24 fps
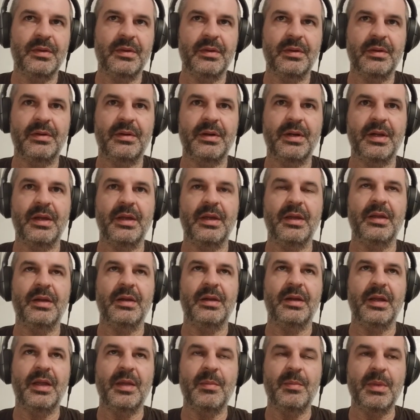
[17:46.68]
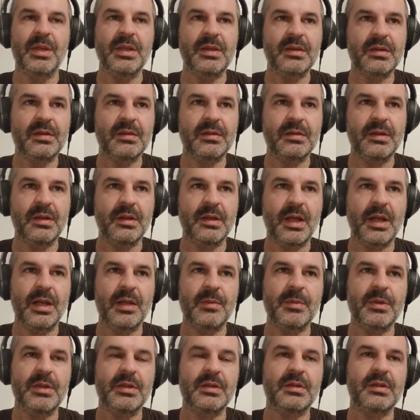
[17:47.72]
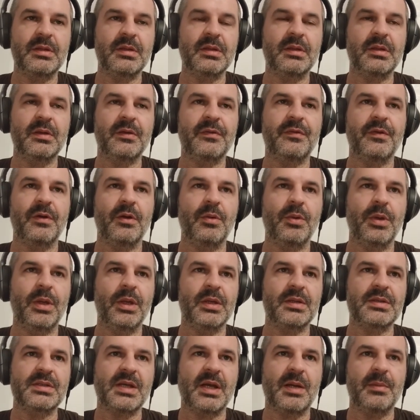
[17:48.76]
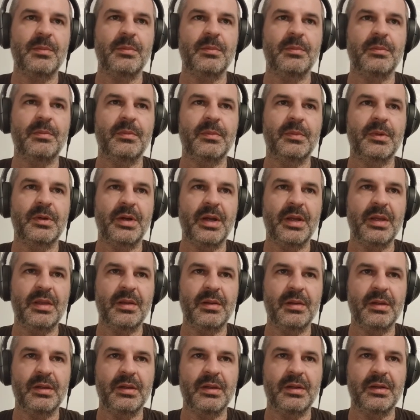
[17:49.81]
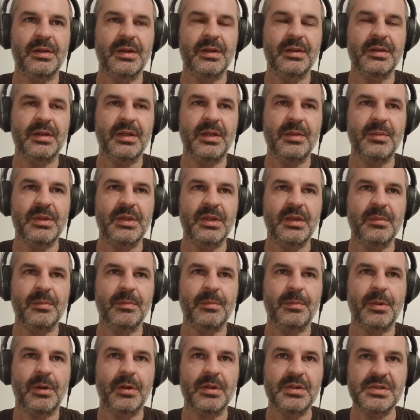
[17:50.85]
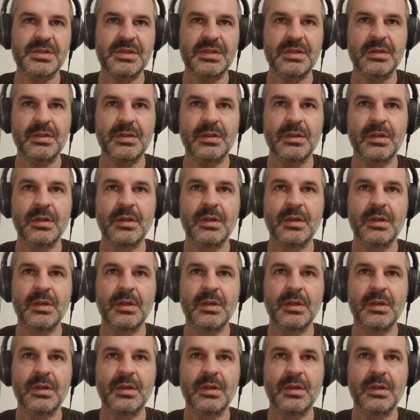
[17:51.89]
re-emit the element following some rate limiting policy.